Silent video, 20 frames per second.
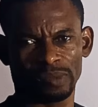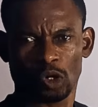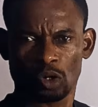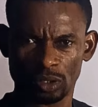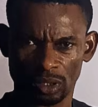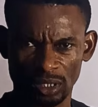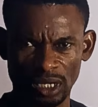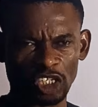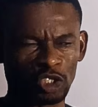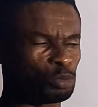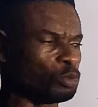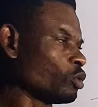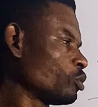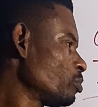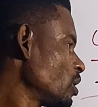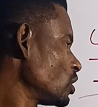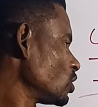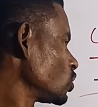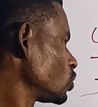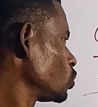On tax
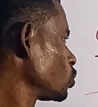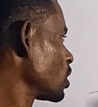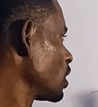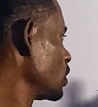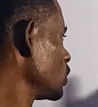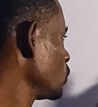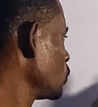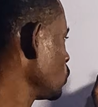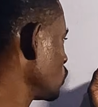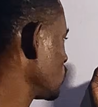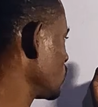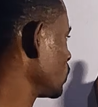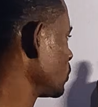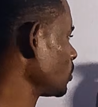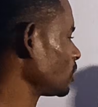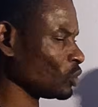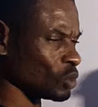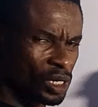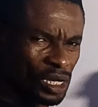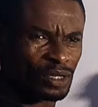promise, you can use
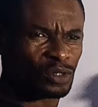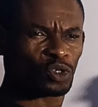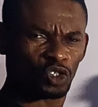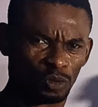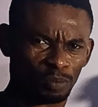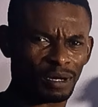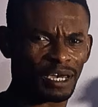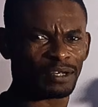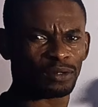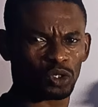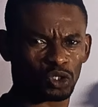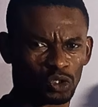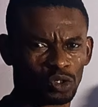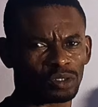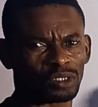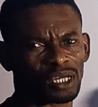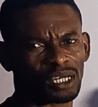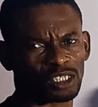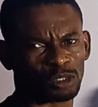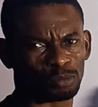minus
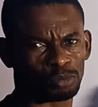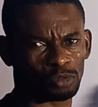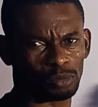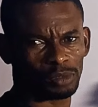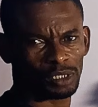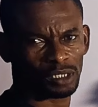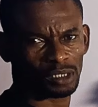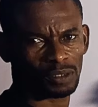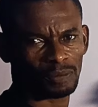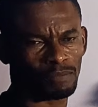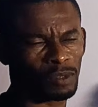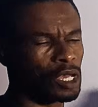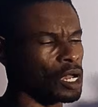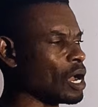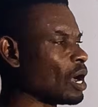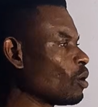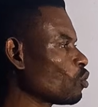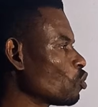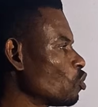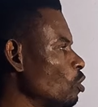on tax promise.
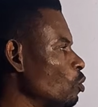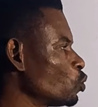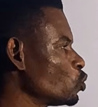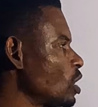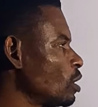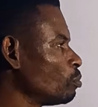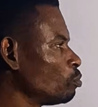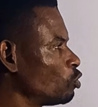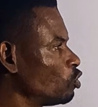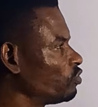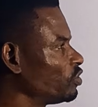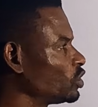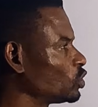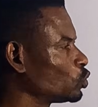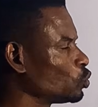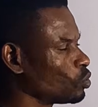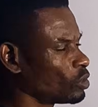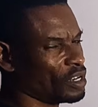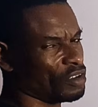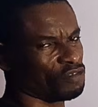How come we are moving
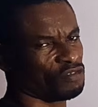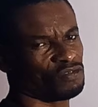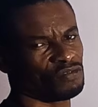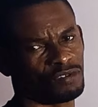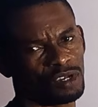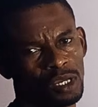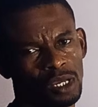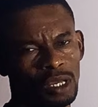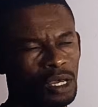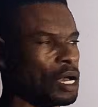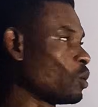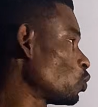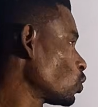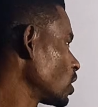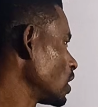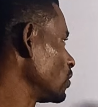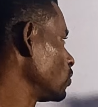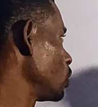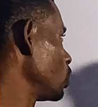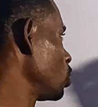to ref and we
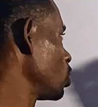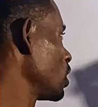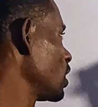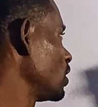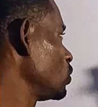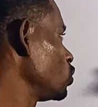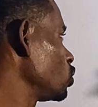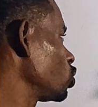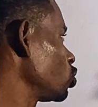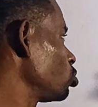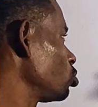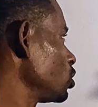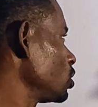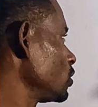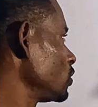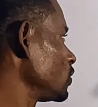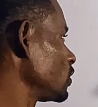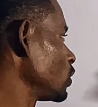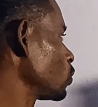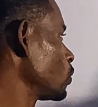can no longer use
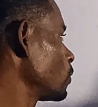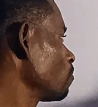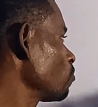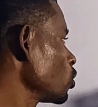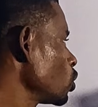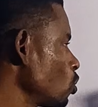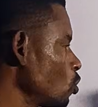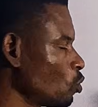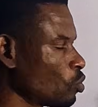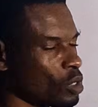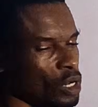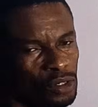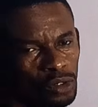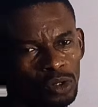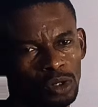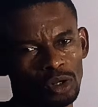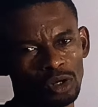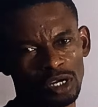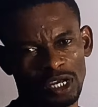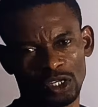zero? We can
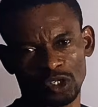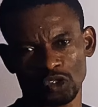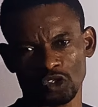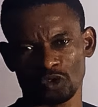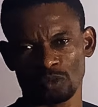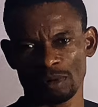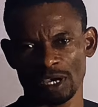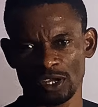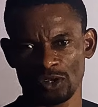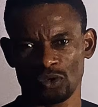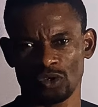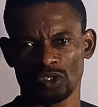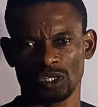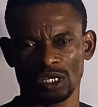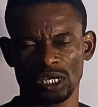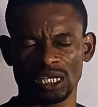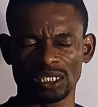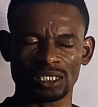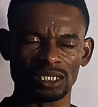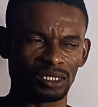no longer use minus.
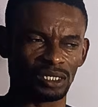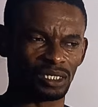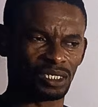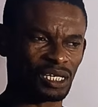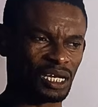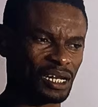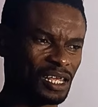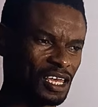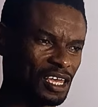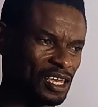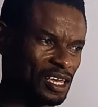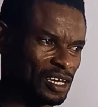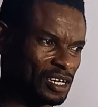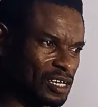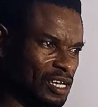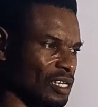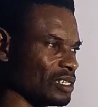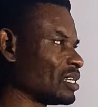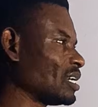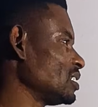I think it's an
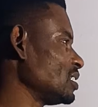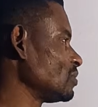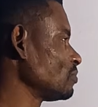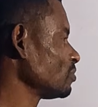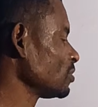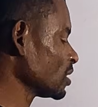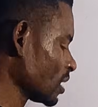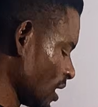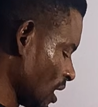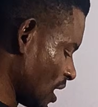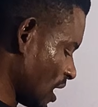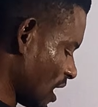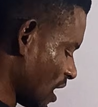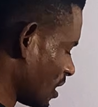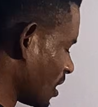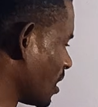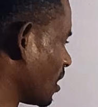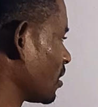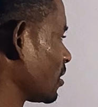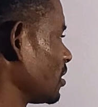area that the
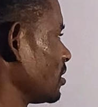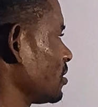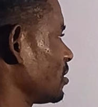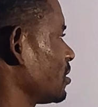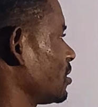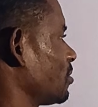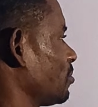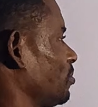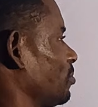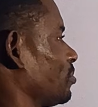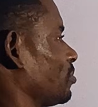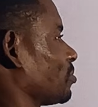NRS